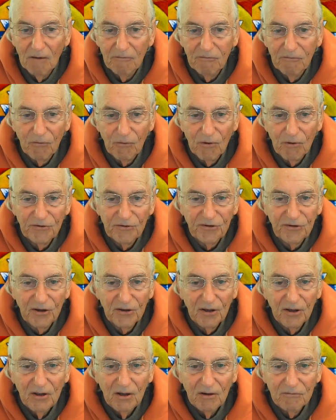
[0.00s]
for his
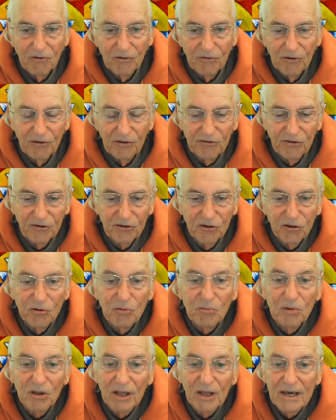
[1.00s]

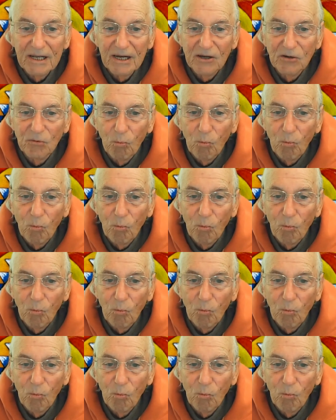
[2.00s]
accumulated